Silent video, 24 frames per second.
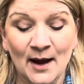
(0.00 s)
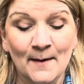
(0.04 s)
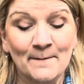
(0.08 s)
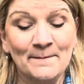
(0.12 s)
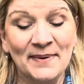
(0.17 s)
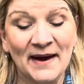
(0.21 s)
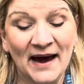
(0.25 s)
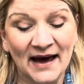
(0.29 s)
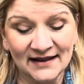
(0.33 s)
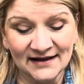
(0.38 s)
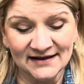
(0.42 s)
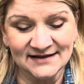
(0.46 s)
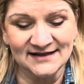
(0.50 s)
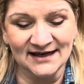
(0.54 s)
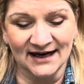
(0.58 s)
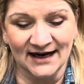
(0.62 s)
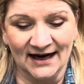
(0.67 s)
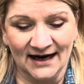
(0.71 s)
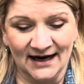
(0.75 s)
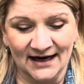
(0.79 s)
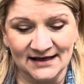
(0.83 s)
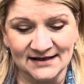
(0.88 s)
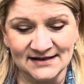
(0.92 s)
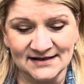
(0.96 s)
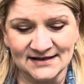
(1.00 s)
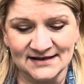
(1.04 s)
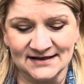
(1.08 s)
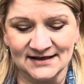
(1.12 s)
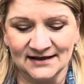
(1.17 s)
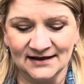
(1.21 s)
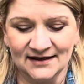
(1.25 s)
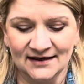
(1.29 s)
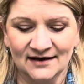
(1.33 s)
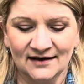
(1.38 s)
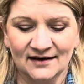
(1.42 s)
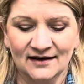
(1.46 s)
pelletized,
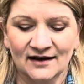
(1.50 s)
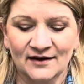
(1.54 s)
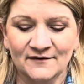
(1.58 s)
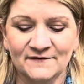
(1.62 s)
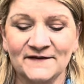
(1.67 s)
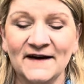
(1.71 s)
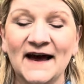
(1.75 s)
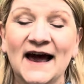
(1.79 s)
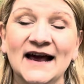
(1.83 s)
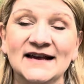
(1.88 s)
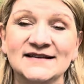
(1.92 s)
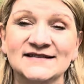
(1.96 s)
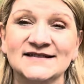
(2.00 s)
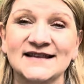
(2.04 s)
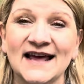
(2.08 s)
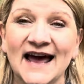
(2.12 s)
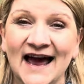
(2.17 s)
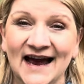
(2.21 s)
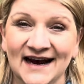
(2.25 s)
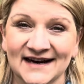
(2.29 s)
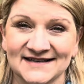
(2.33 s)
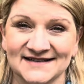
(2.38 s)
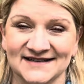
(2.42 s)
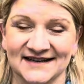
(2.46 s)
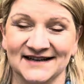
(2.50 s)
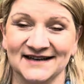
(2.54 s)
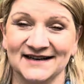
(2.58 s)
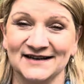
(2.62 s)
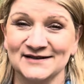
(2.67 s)
fast acting.